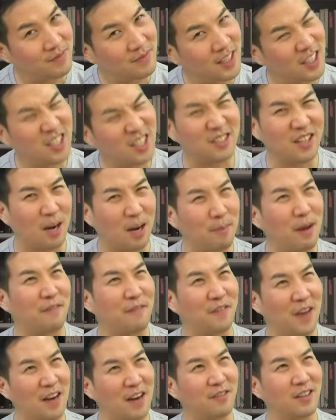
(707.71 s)
It's just not my
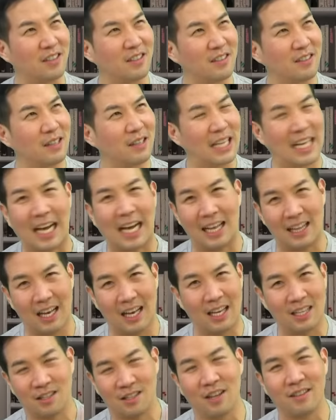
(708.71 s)
favorite. Like
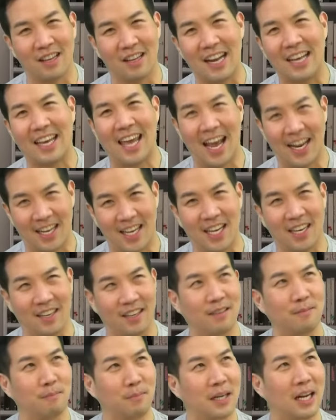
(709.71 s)
it's not that I can't eat
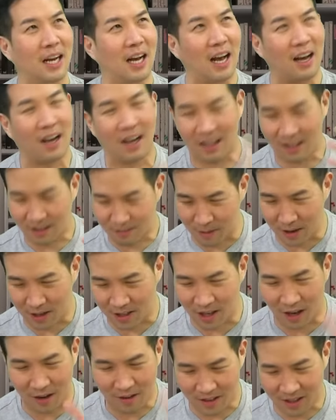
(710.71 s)
it, but it's
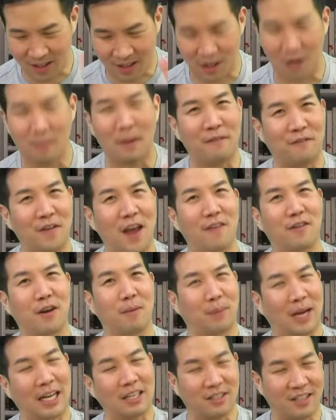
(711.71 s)
not my favorite.
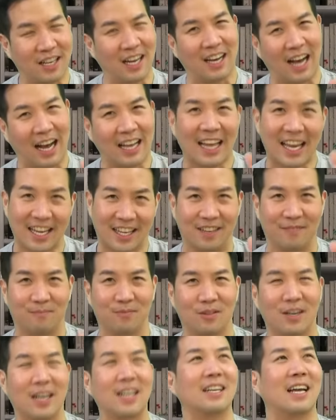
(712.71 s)
But I like it. Right.